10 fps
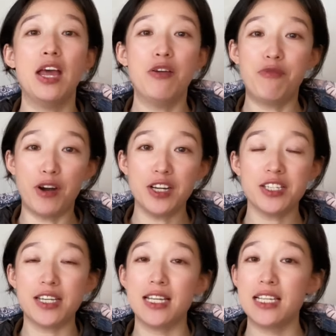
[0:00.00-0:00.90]

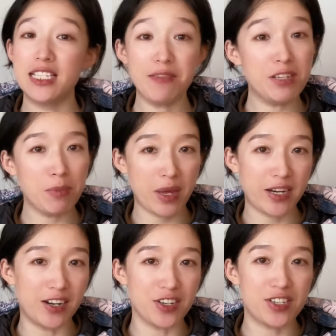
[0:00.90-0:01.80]
First, safety
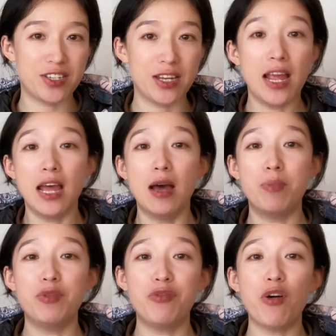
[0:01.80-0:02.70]
matters.
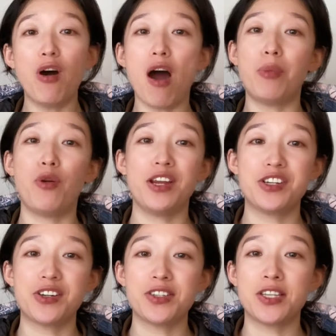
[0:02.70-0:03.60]
Before
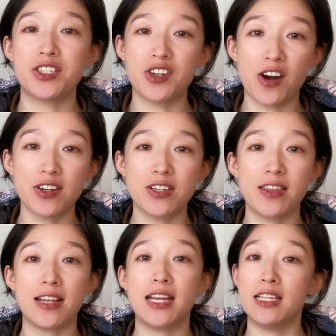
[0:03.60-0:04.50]
operators start
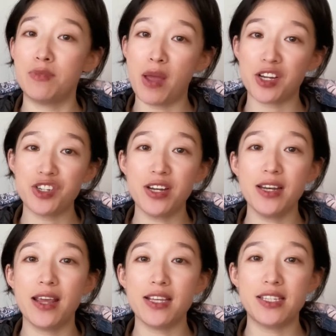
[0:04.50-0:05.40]
the
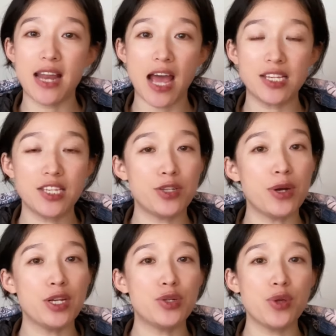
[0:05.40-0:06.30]
inspection, it's
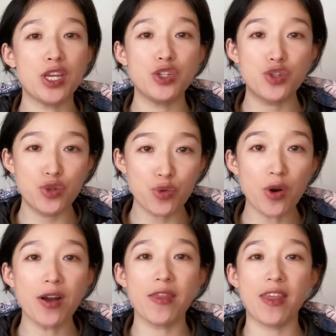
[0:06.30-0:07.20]
necessary to
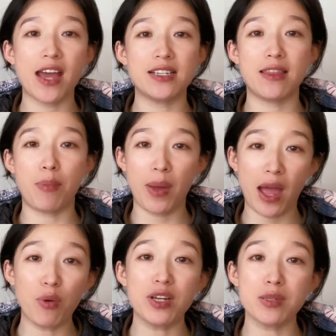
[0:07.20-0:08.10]
ensure that the
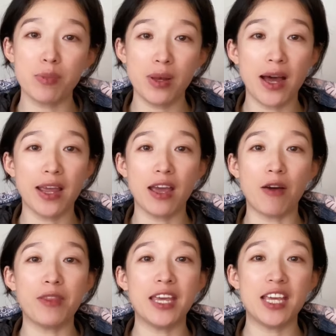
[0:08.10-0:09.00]
power supply
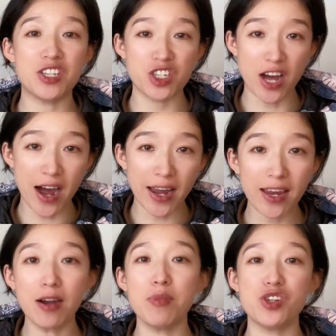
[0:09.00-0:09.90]
of the
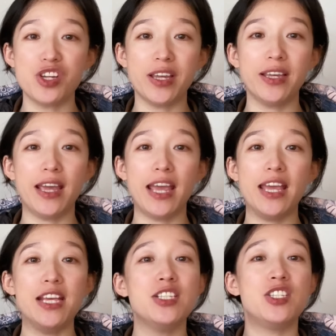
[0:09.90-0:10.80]
entire machine
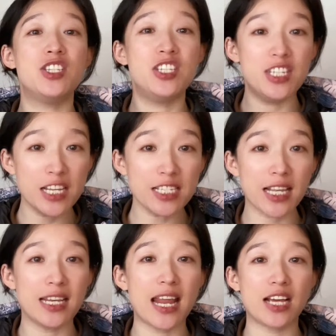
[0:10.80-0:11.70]
is
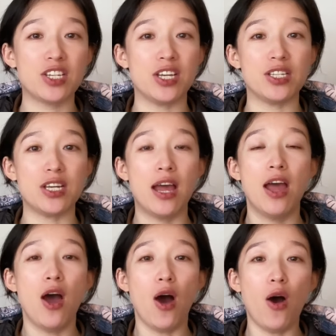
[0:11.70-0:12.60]
disconnected.
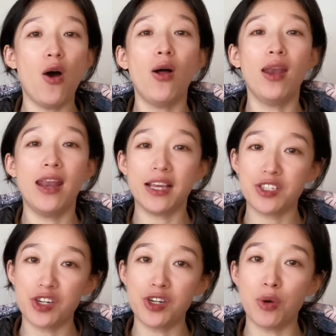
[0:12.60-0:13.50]
All
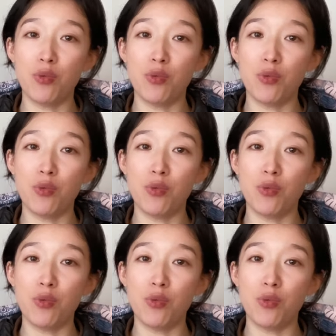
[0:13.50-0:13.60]
external